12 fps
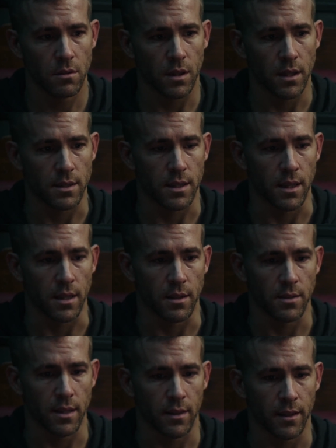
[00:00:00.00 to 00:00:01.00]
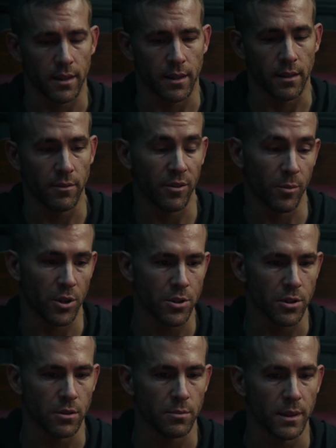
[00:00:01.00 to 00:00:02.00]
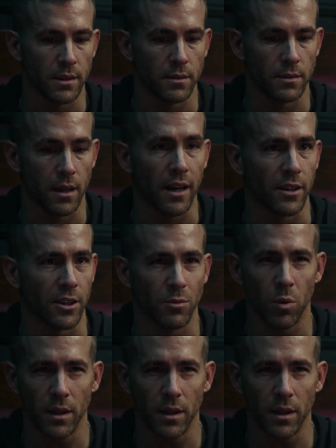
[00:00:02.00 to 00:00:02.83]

I'd say that you sound like an infomercial, but not a good